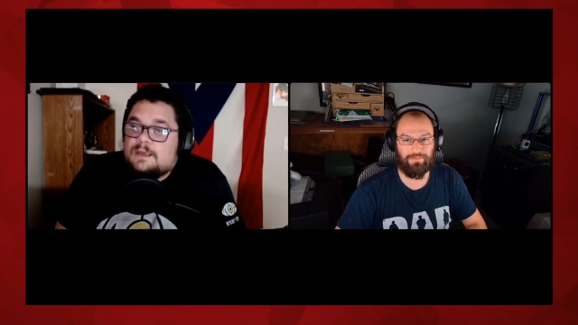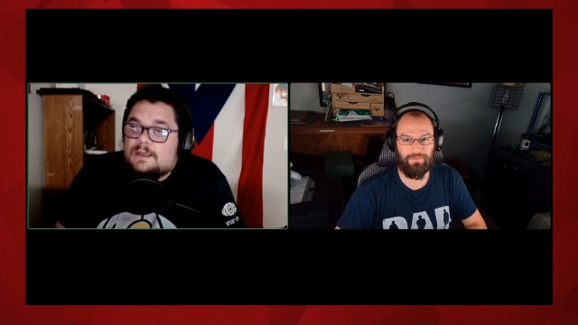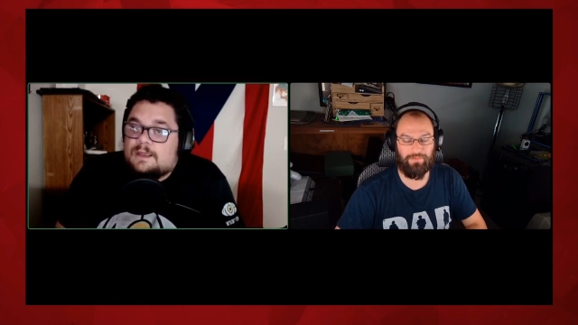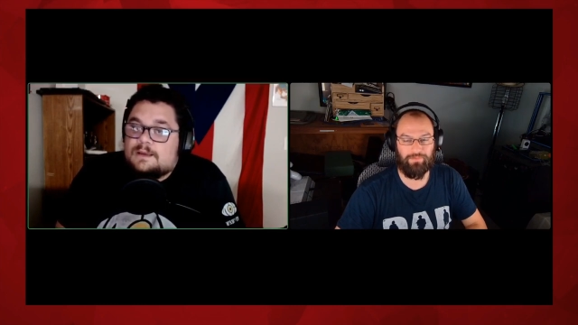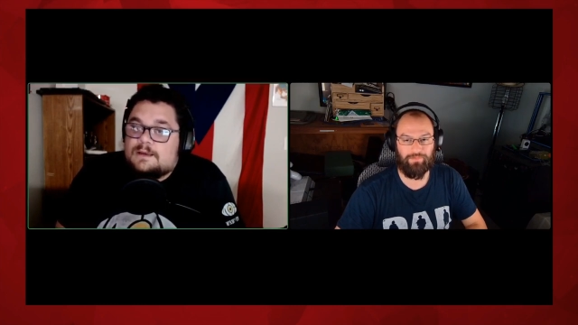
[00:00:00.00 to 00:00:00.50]

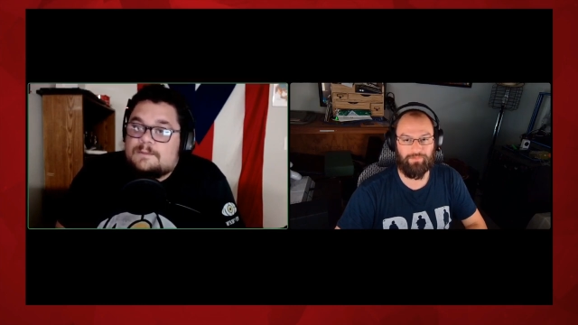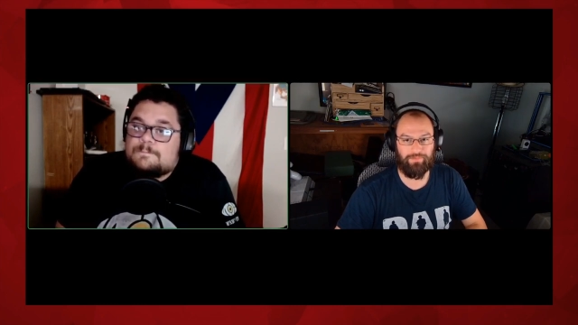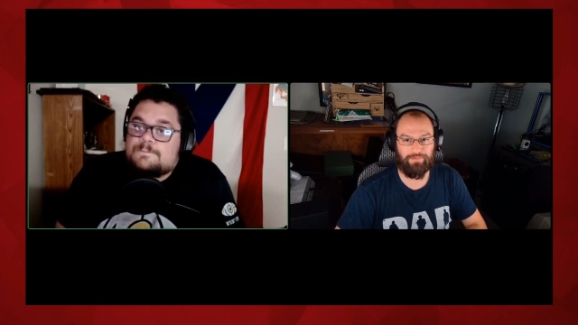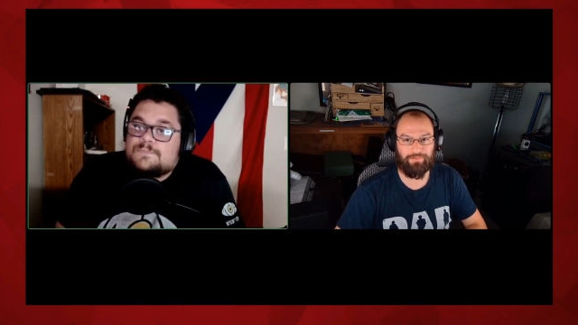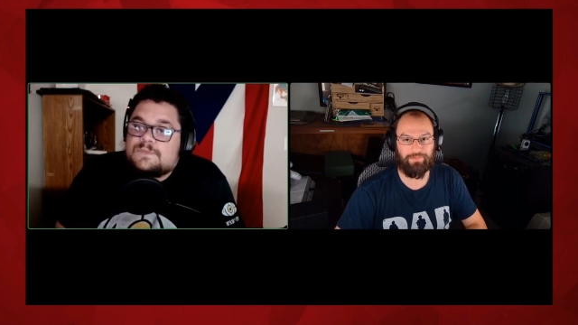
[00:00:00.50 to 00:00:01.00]

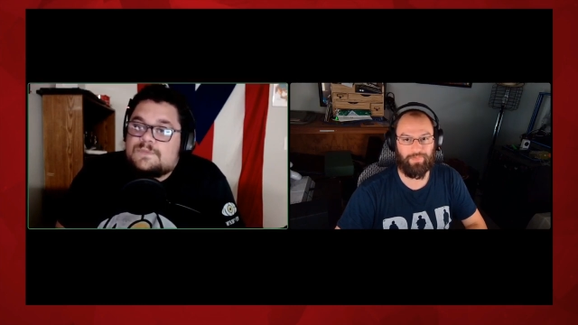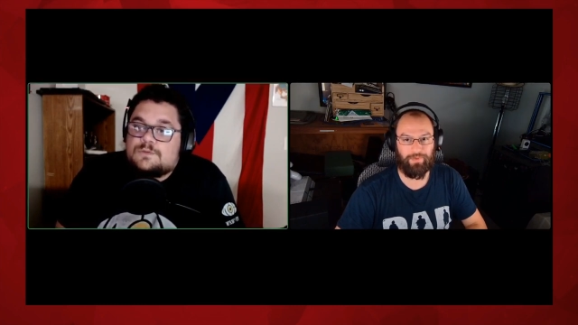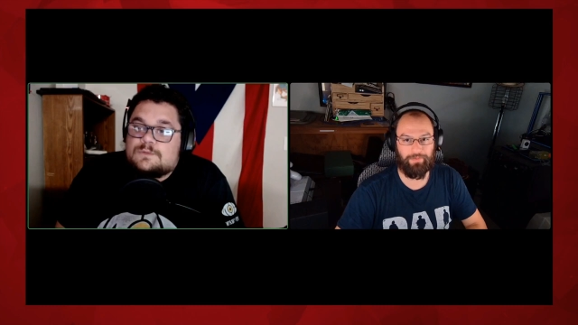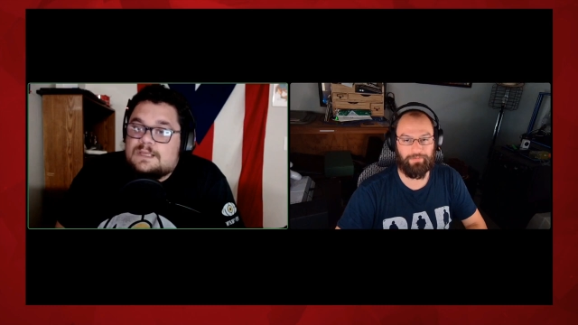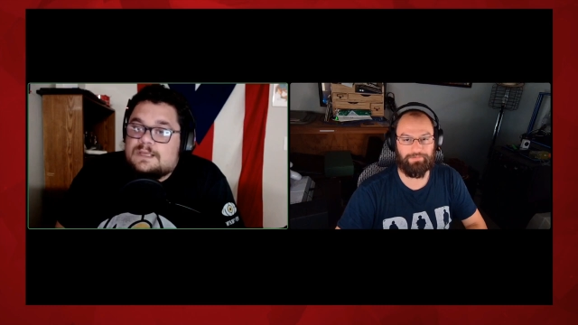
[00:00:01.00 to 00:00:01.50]
Speaker 1: and the
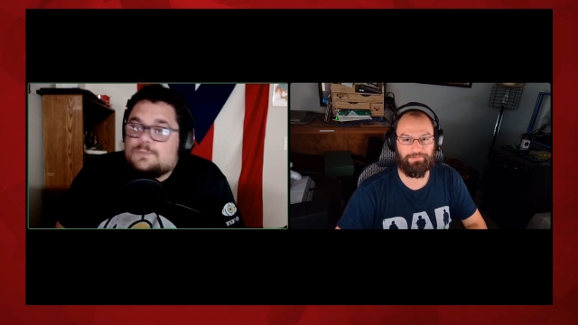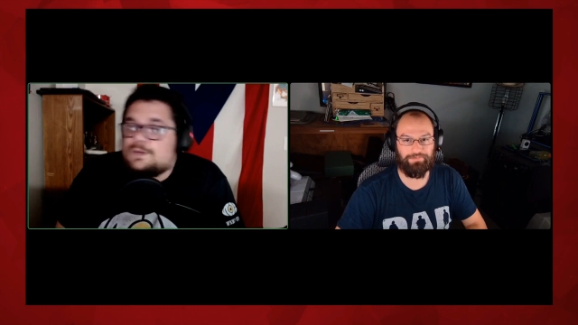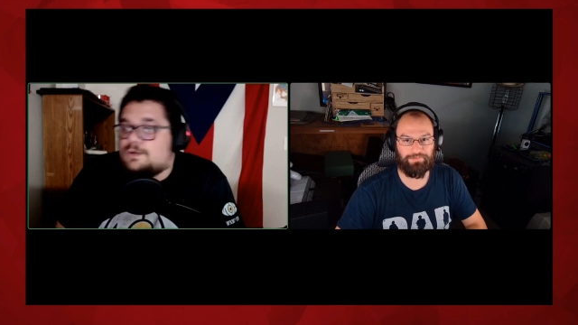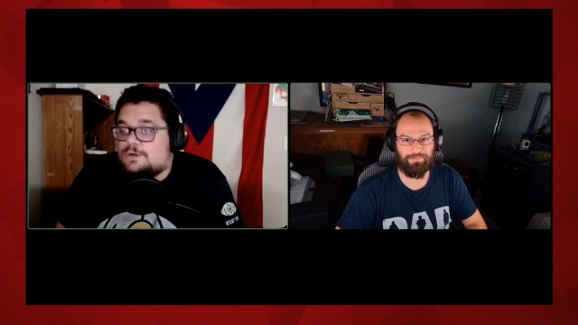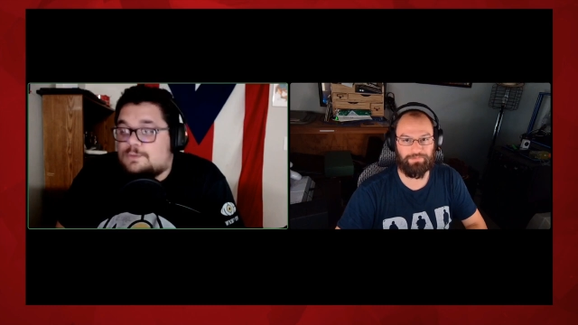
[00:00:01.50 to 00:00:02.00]
unique we
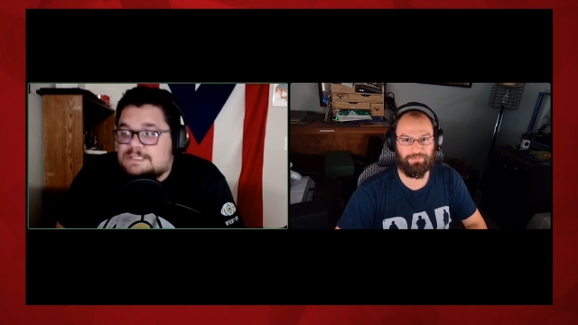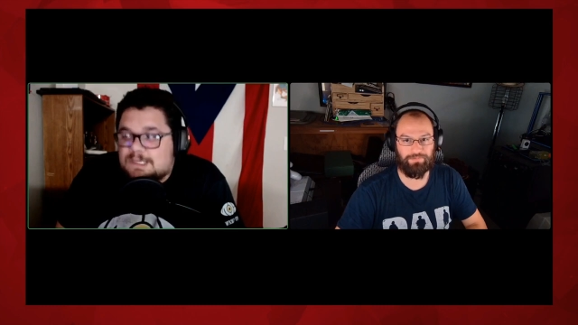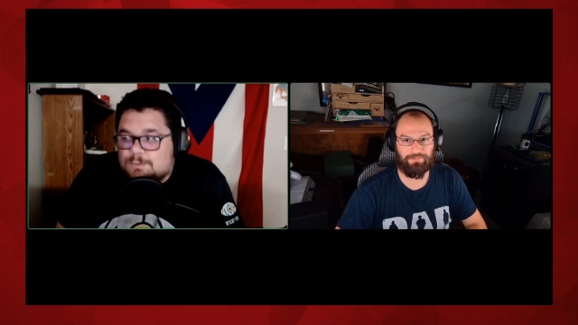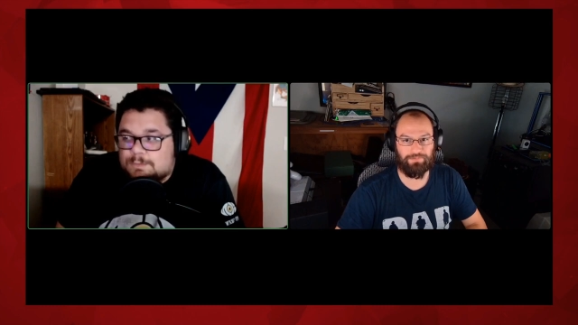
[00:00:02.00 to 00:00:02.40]
don't know what deck